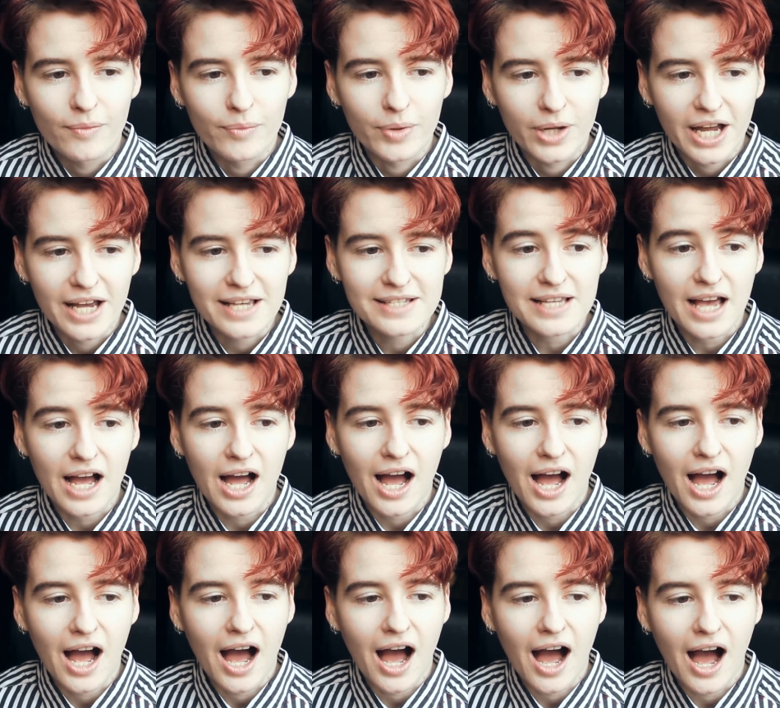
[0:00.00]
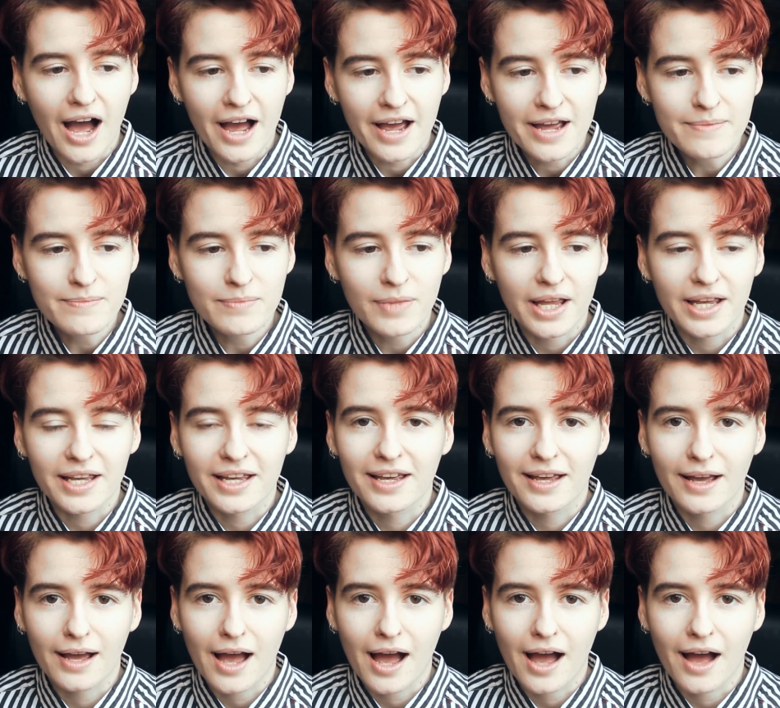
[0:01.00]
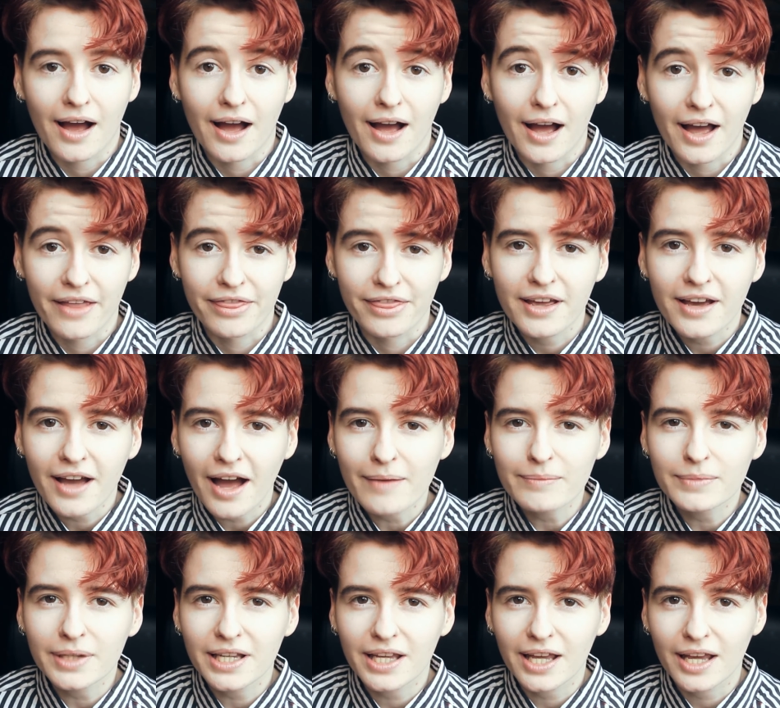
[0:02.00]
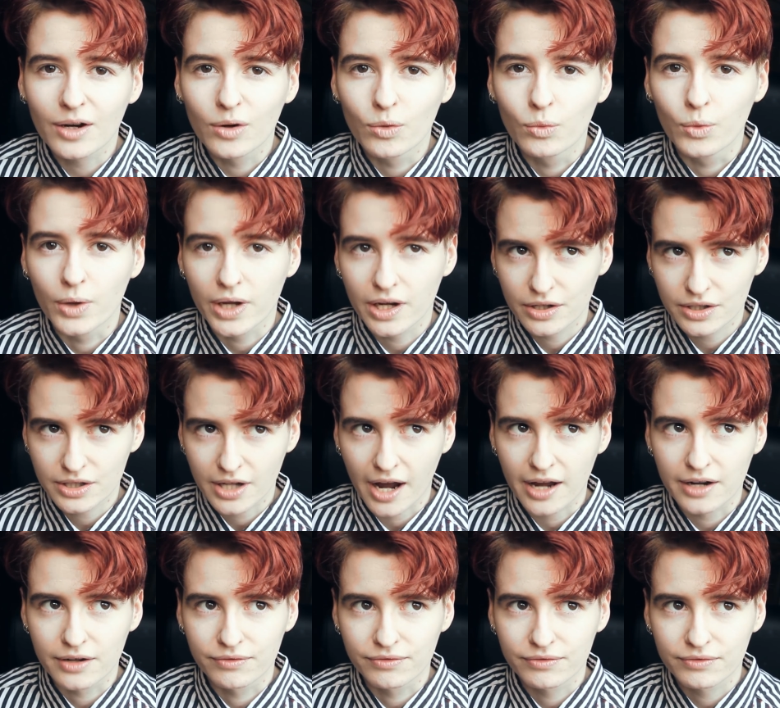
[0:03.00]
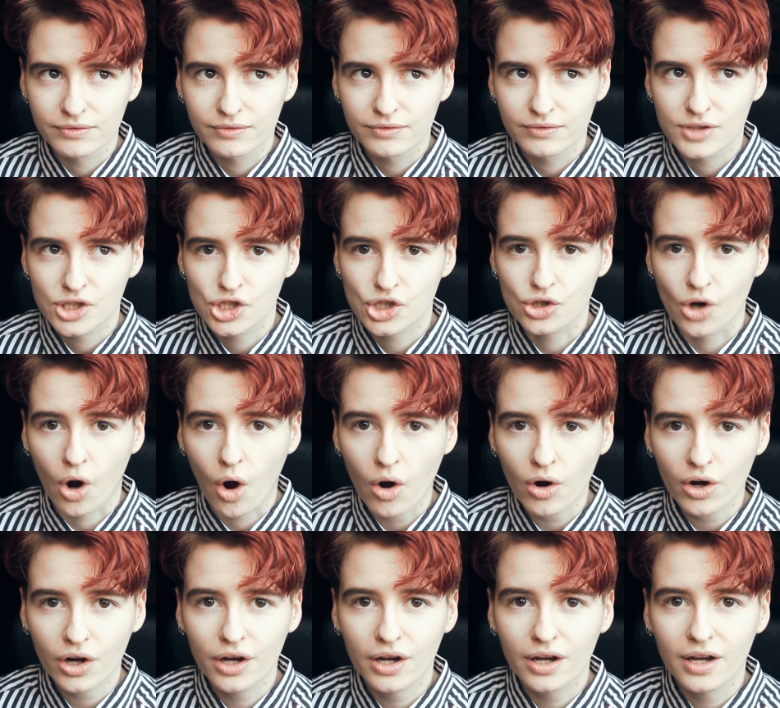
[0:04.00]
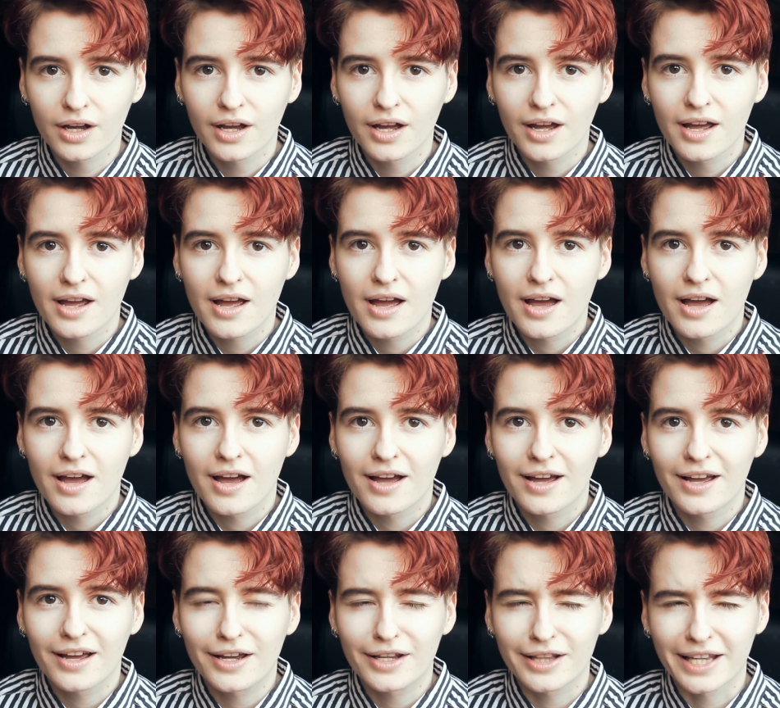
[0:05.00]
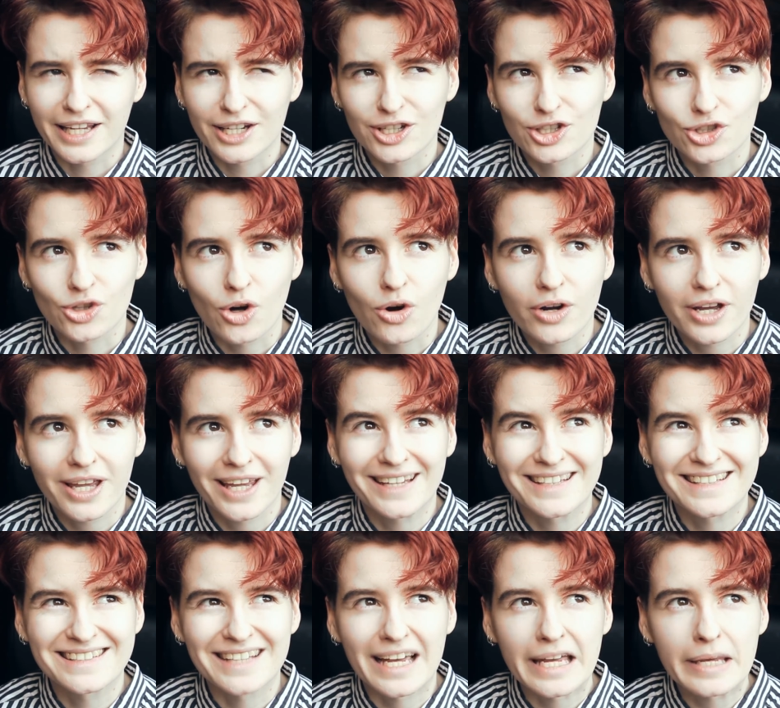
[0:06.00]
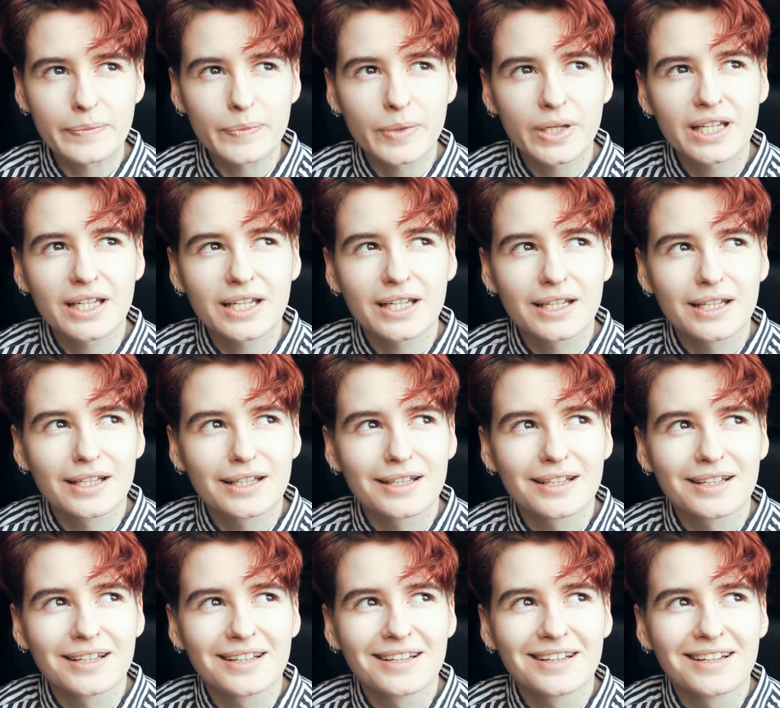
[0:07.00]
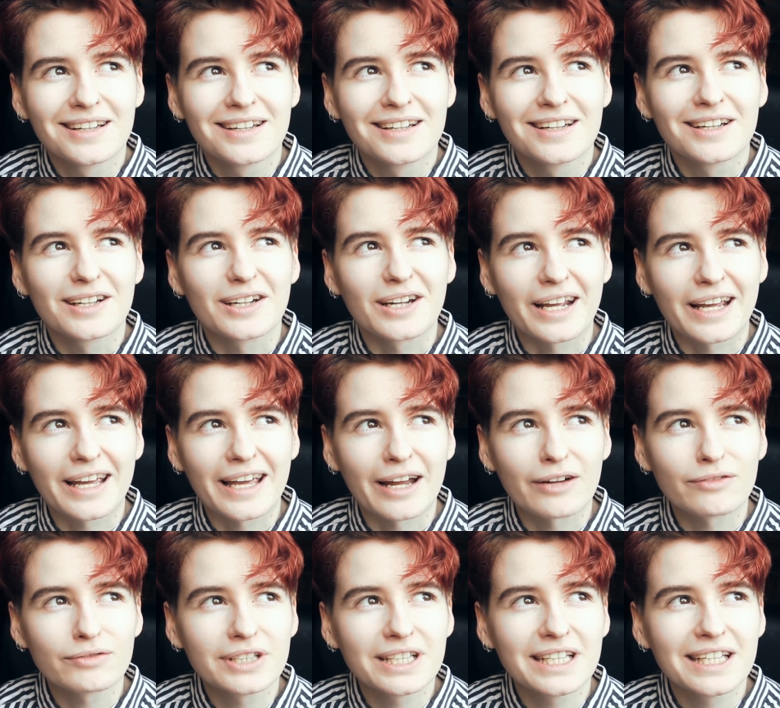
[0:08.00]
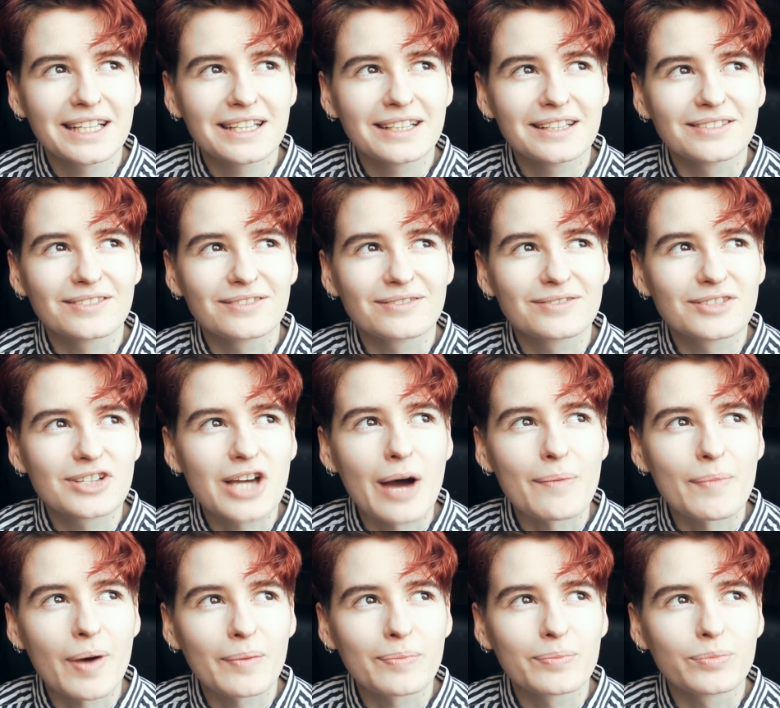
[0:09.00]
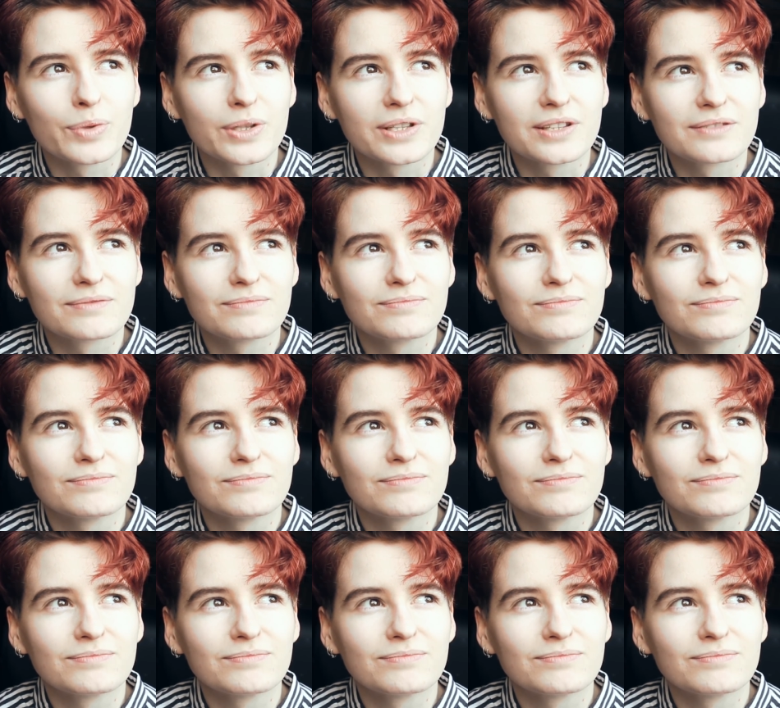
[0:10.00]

because I'm like I think I'm like in a weird kind of shock, like shock excitement. I can't really come up with